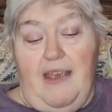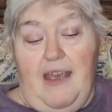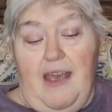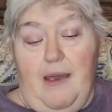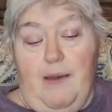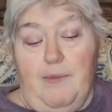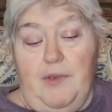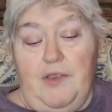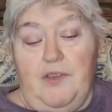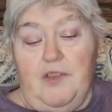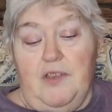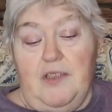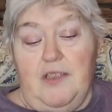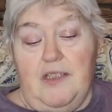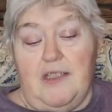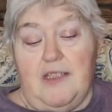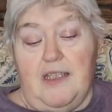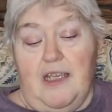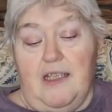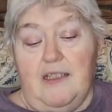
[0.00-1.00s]
Hamilton
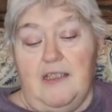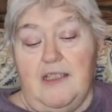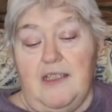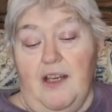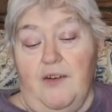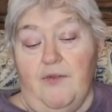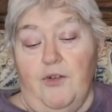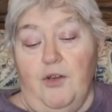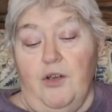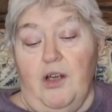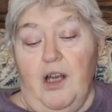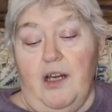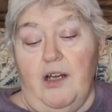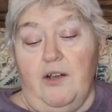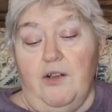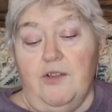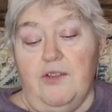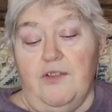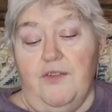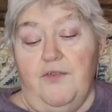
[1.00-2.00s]
said several
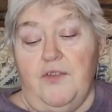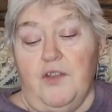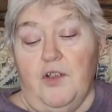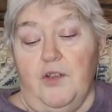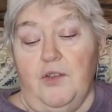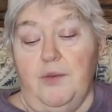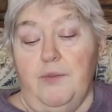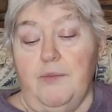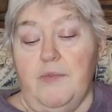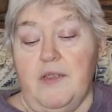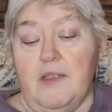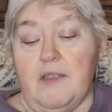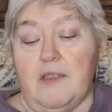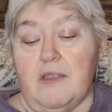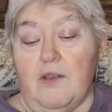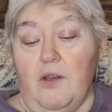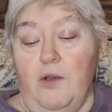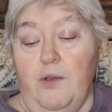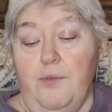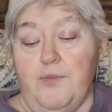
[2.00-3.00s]
hikers have told him the
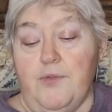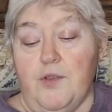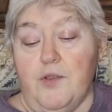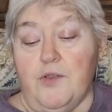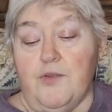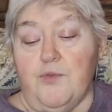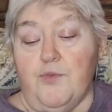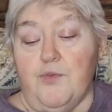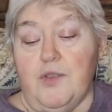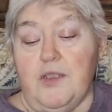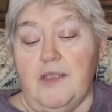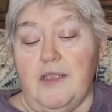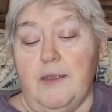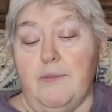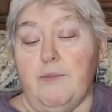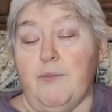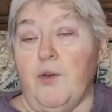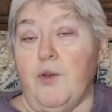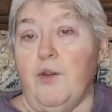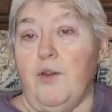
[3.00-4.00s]
sculptures
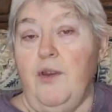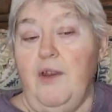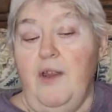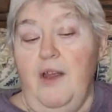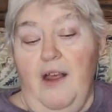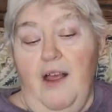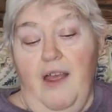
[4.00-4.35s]
resemble